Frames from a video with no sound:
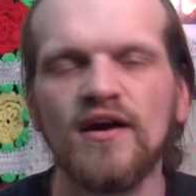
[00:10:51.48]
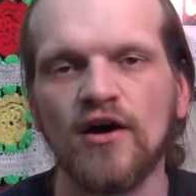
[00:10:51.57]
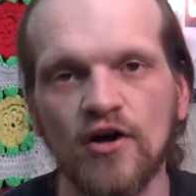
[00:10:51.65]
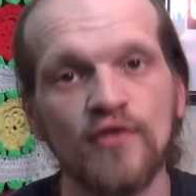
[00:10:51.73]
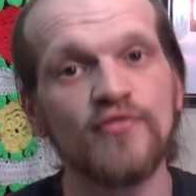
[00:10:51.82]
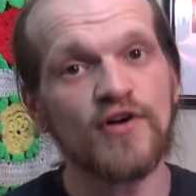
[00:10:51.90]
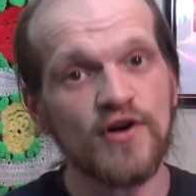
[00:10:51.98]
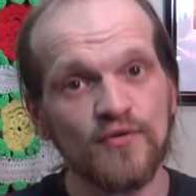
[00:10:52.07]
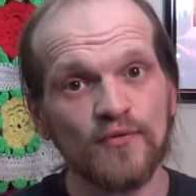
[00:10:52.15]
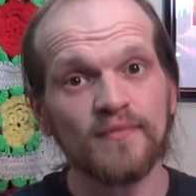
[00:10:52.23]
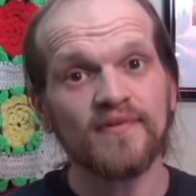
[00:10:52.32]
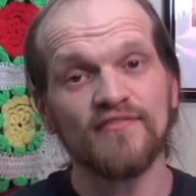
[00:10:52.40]

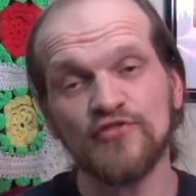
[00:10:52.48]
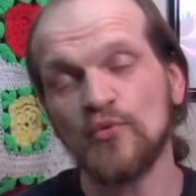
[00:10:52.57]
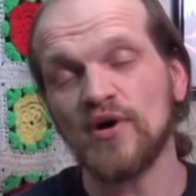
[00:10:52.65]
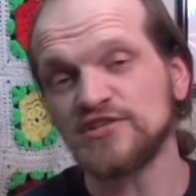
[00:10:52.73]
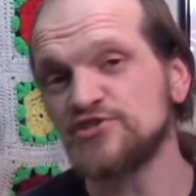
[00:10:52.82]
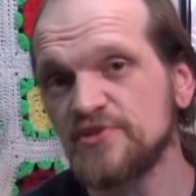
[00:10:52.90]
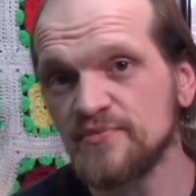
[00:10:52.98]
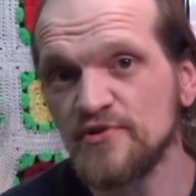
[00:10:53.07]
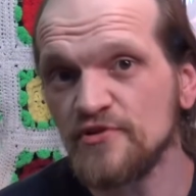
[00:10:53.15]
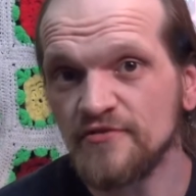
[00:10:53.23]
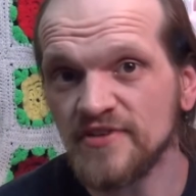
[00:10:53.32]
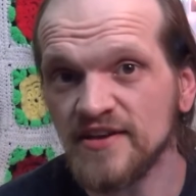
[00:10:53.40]
Although, if you watch the
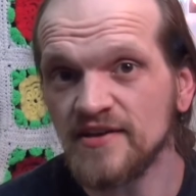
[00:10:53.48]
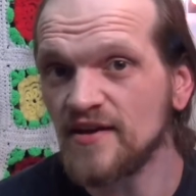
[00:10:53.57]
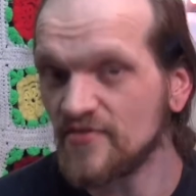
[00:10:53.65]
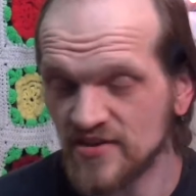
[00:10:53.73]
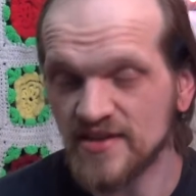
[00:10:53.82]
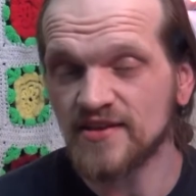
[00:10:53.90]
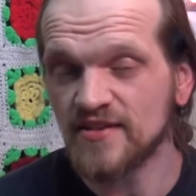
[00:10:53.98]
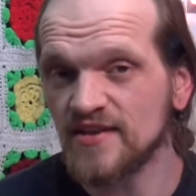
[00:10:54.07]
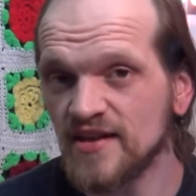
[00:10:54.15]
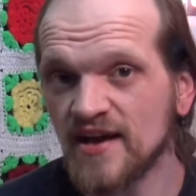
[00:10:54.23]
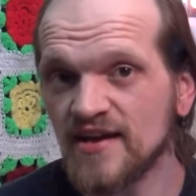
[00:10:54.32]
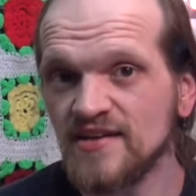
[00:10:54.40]
movie, the end of the
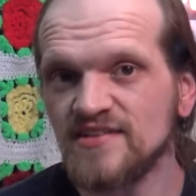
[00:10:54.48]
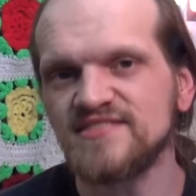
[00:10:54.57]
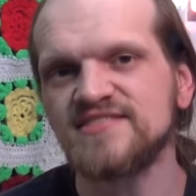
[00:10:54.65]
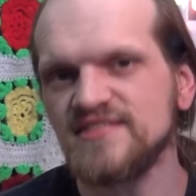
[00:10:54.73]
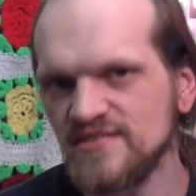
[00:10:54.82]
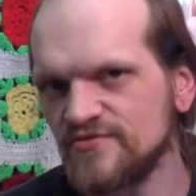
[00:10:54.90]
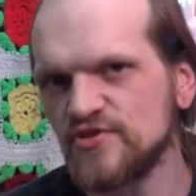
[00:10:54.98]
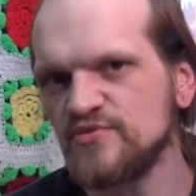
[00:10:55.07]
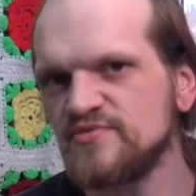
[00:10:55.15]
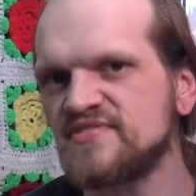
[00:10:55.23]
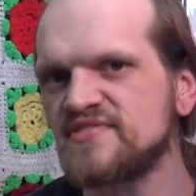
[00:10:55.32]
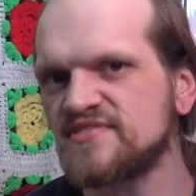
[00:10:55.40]
night, Steve
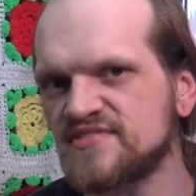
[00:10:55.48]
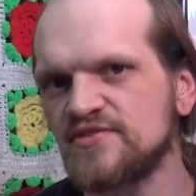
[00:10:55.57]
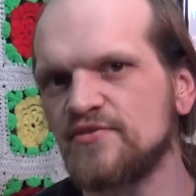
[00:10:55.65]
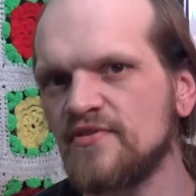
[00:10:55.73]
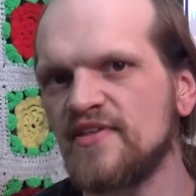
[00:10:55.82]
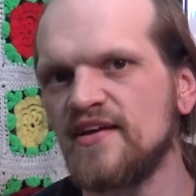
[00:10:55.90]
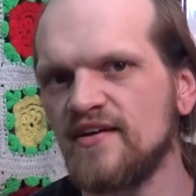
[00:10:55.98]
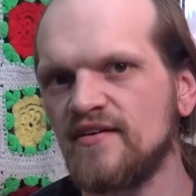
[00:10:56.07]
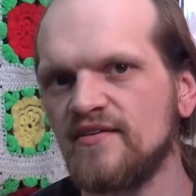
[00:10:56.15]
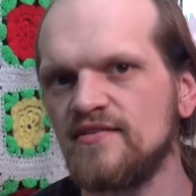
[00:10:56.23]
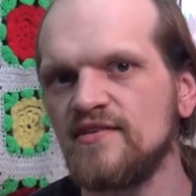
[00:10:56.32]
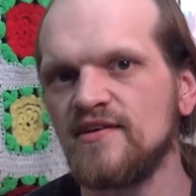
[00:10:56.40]
Kuntz is still there.